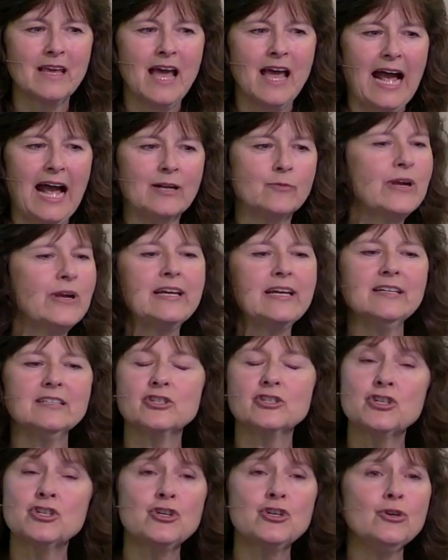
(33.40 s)
And we
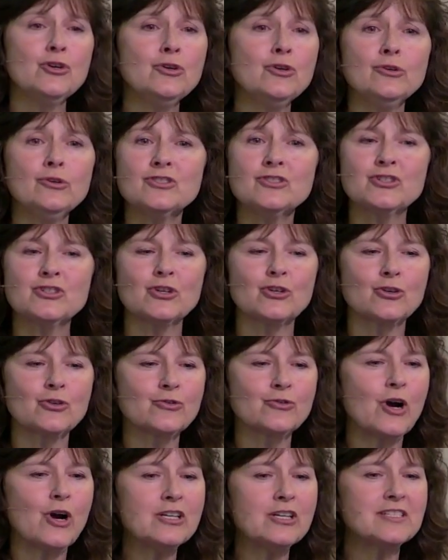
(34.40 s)
can choose to
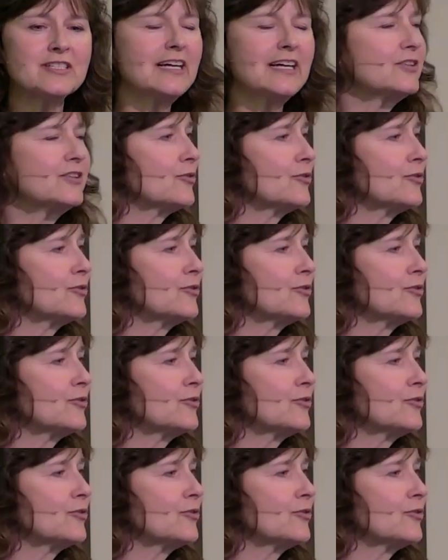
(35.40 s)
cross that